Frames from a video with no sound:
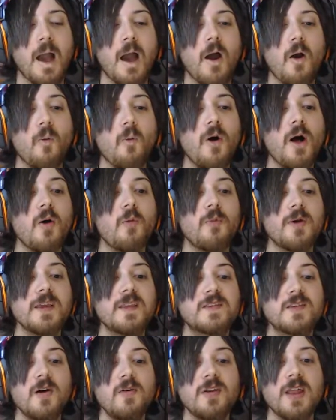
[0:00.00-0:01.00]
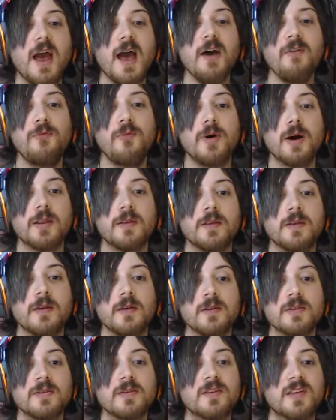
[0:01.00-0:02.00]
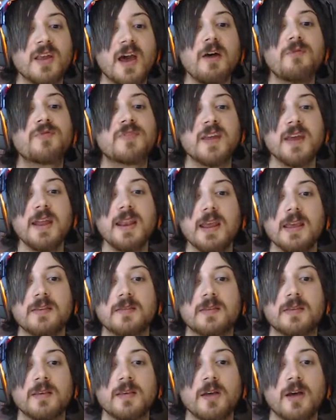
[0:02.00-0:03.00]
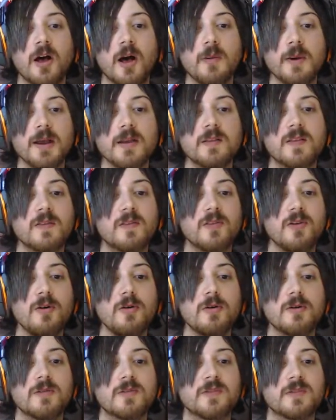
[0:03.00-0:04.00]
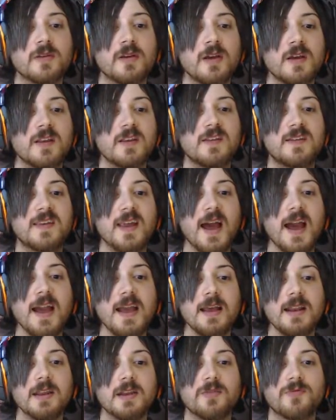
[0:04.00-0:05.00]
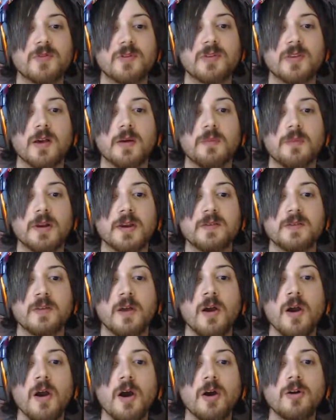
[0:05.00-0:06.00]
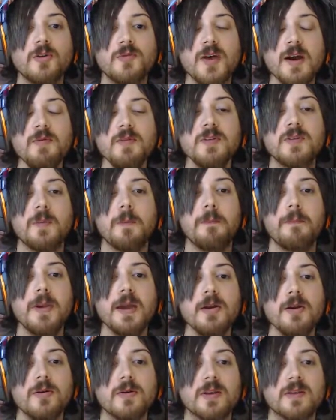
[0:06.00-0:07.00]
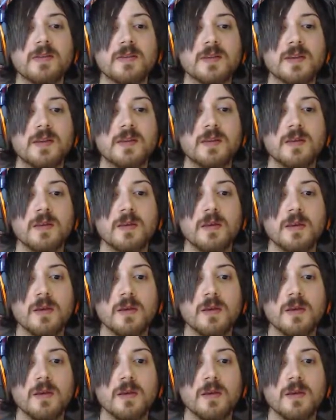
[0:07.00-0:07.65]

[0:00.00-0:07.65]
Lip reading: Well, we don't have one. So tough titties. Oh, we got doors dangling for some reason. Oh, no, that one's a mirror, isn't it?